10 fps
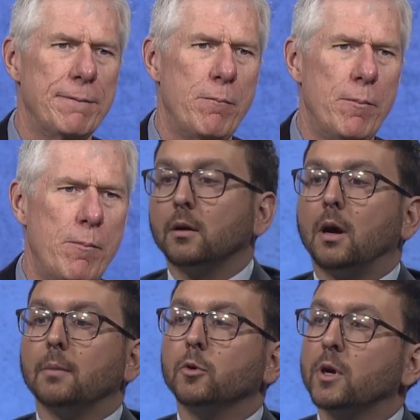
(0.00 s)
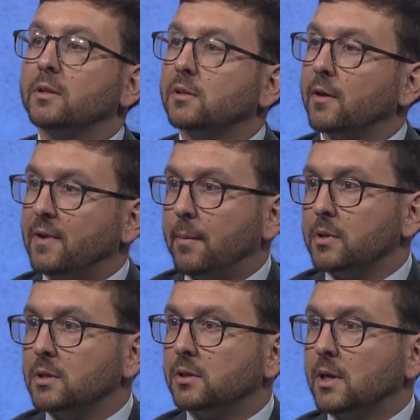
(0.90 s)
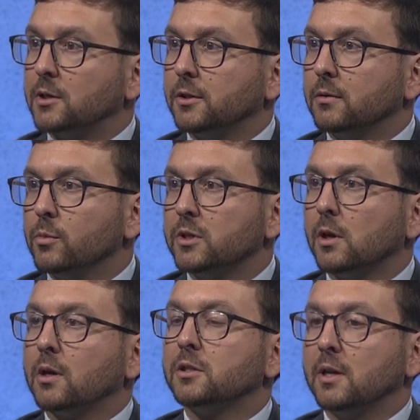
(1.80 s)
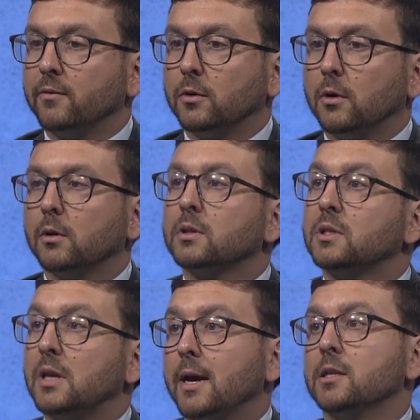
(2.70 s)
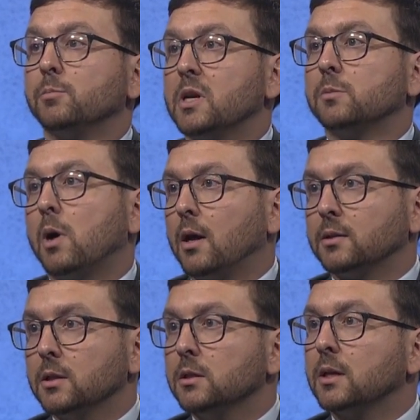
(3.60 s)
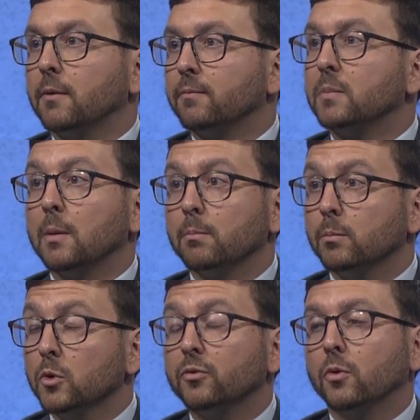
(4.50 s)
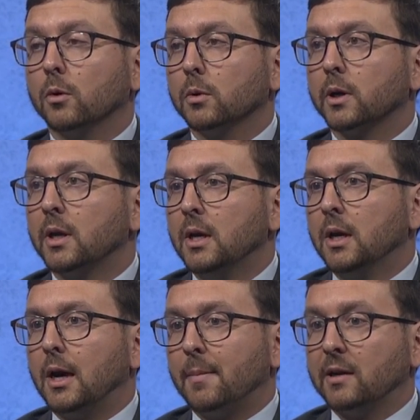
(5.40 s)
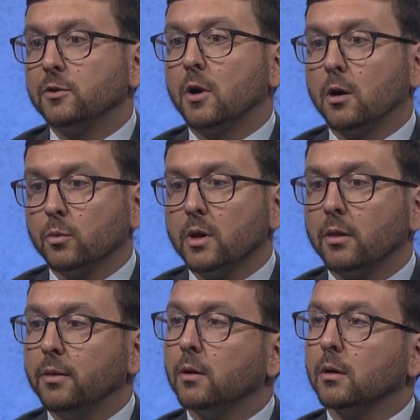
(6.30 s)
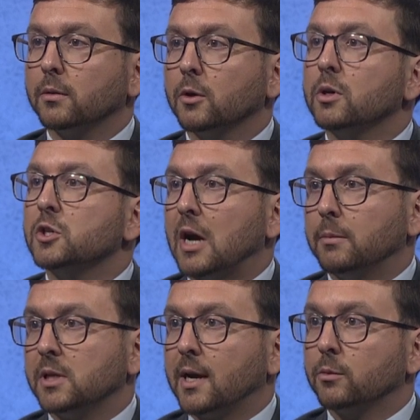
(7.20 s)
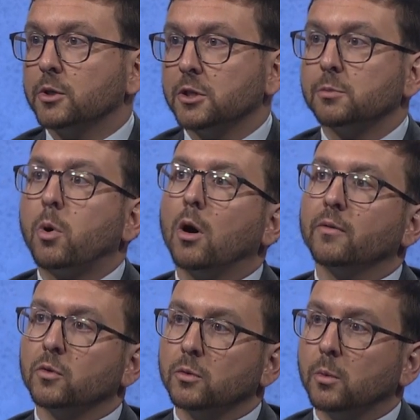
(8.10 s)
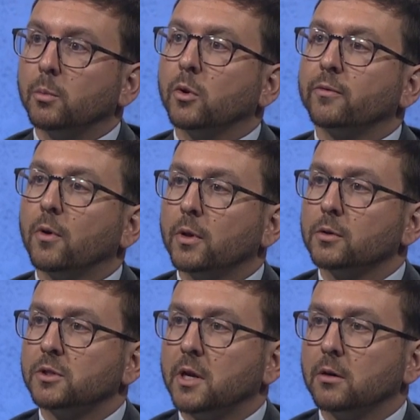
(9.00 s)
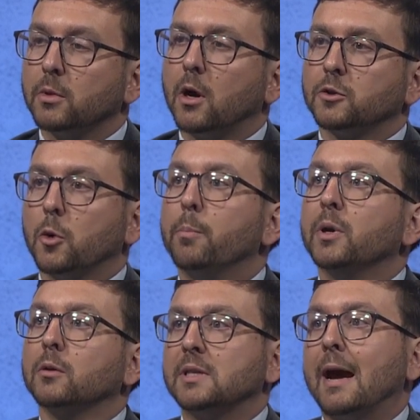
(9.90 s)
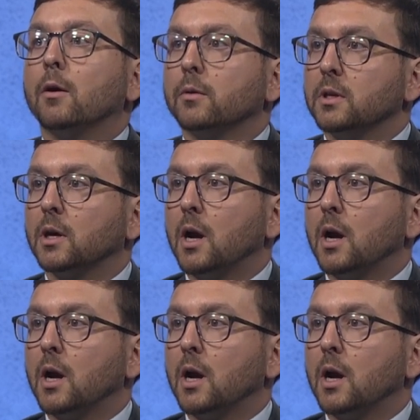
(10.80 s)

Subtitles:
Maryland, great stuff happened this session. We saw several science-based policies get moved forward. I'd start with the Green Jobs Act, which is part of the renewable portfolio standard, but also built out the